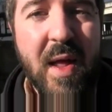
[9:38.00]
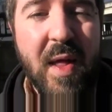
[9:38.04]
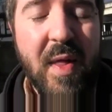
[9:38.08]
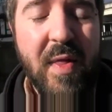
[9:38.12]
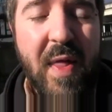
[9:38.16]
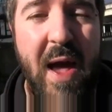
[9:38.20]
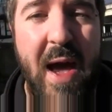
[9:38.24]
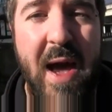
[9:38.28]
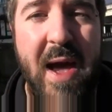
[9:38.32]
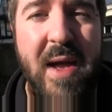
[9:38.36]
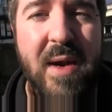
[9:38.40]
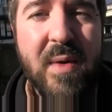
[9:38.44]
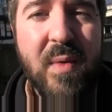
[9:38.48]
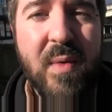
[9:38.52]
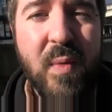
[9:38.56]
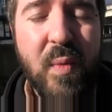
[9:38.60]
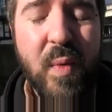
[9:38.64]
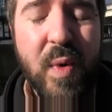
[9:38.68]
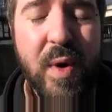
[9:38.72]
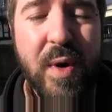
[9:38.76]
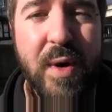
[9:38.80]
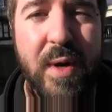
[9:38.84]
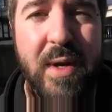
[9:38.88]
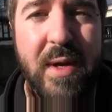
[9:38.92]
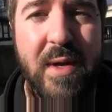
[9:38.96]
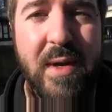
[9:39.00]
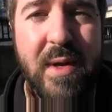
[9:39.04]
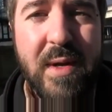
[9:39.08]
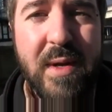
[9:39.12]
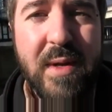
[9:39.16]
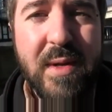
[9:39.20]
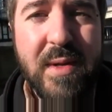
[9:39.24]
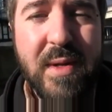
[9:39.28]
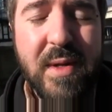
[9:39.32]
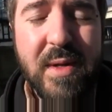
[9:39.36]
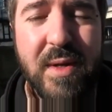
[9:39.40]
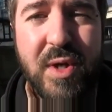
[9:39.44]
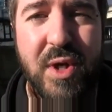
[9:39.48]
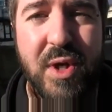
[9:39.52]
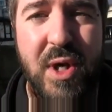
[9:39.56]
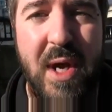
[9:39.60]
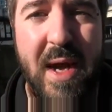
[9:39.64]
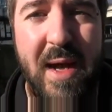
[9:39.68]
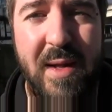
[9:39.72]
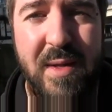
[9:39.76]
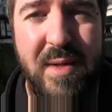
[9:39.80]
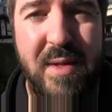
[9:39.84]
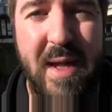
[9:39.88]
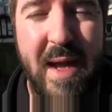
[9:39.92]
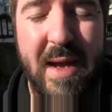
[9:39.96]
that would
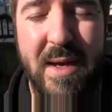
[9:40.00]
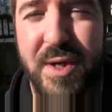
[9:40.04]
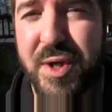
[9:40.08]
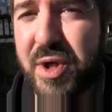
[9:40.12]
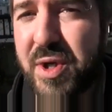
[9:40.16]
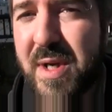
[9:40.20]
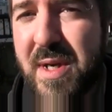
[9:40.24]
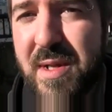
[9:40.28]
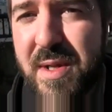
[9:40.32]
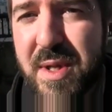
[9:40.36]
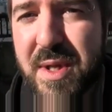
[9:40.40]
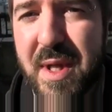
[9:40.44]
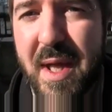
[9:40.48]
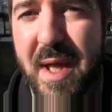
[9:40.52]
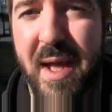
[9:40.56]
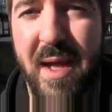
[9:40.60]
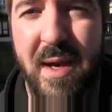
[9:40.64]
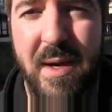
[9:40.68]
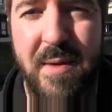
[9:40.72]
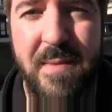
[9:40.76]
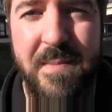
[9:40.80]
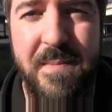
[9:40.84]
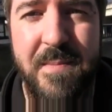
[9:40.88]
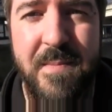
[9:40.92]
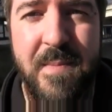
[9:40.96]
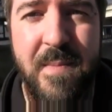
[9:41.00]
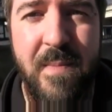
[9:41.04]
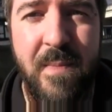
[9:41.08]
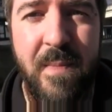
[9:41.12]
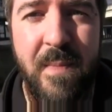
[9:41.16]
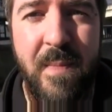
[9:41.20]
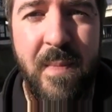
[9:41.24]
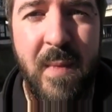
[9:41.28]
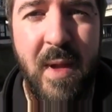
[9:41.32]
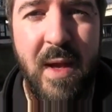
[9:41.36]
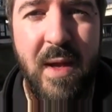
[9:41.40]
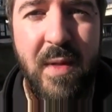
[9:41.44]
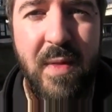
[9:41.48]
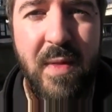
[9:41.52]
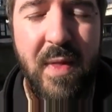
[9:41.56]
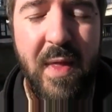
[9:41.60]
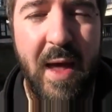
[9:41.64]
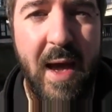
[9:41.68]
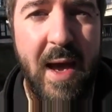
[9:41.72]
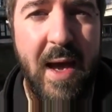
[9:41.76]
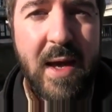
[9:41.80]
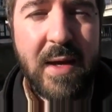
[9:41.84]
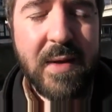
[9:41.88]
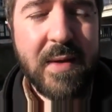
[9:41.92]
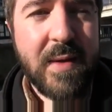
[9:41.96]
suggest, as she said,
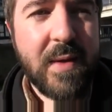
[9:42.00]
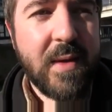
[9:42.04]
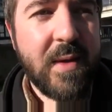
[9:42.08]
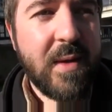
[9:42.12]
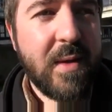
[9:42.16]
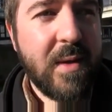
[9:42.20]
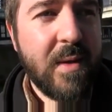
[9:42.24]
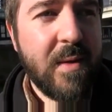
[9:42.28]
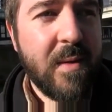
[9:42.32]
that